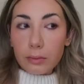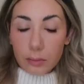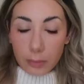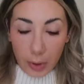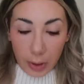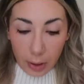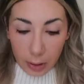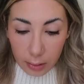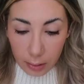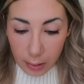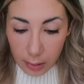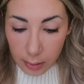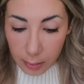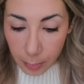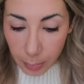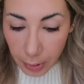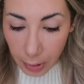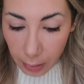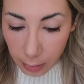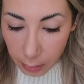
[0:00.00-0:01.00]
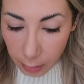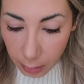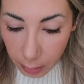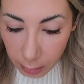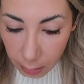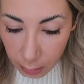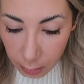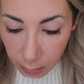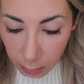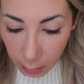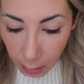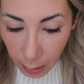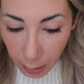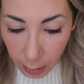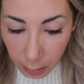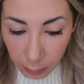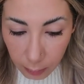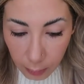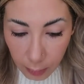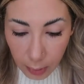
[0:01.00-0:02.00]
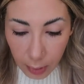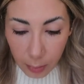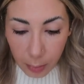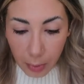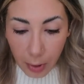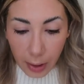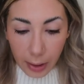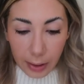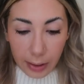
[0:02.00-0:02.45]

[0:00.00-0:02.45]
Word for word: Oh my god, it disappeared. Okay, we're gonna apply